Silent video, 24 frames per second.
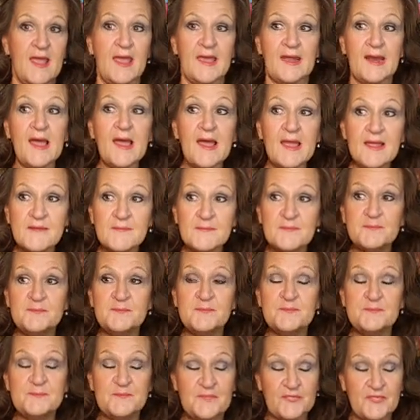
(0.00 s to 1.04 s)
And I
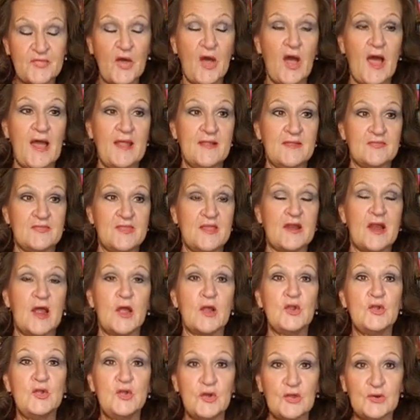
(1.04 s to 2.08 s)
thought that a
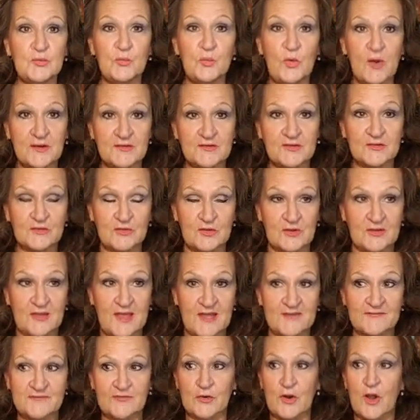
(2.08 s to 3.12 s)
good one to look
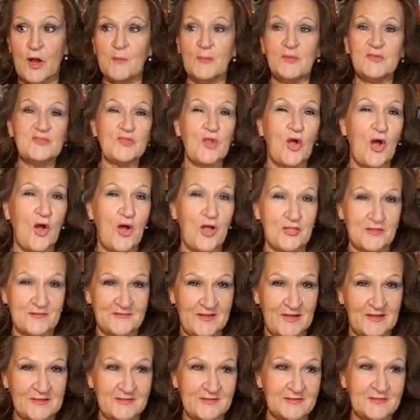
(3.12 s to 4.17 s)
at for almost all
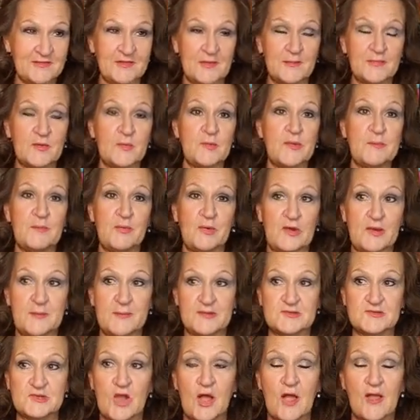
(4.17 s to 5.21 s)
of us, it's something we pretty
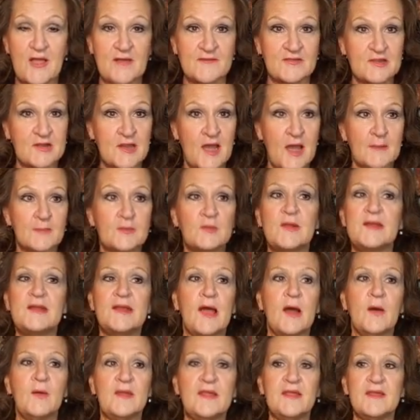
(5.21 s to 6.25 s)
much all have in common right
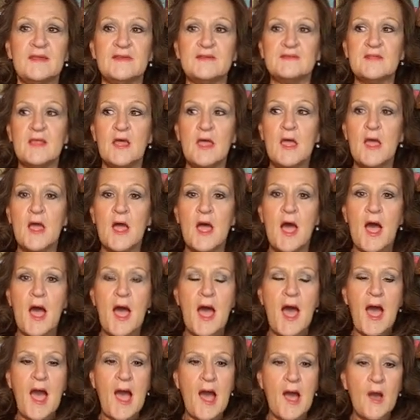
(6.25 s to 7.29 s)
now, is
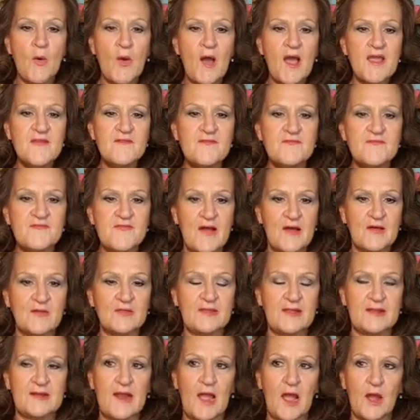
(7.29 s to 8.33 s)
how I
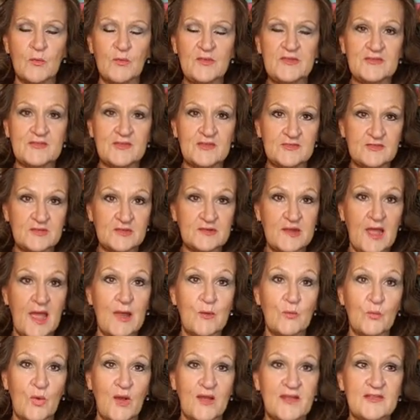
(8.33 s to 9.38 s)
felt and how resistant
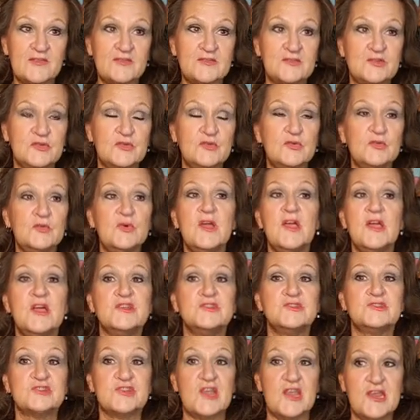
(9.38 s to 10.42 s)
I was to
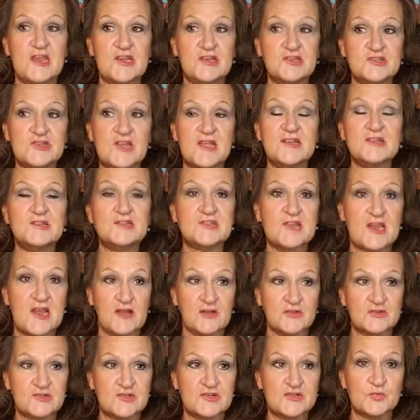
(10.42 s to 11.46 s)
change and
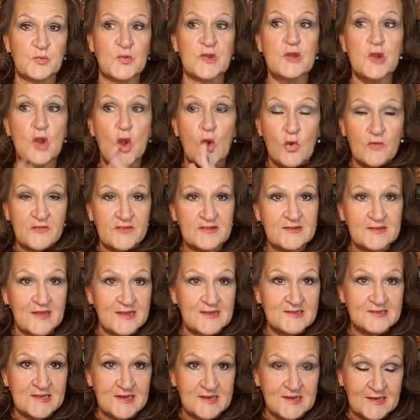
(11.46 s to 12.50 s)
challenges when COVID
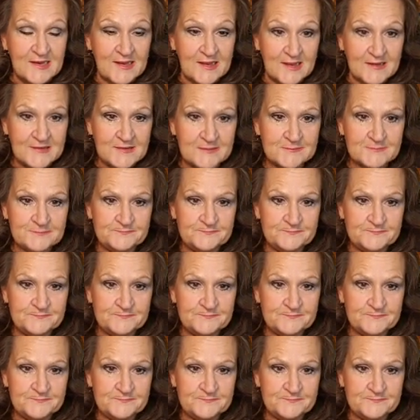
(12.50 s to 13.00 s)
19 hit.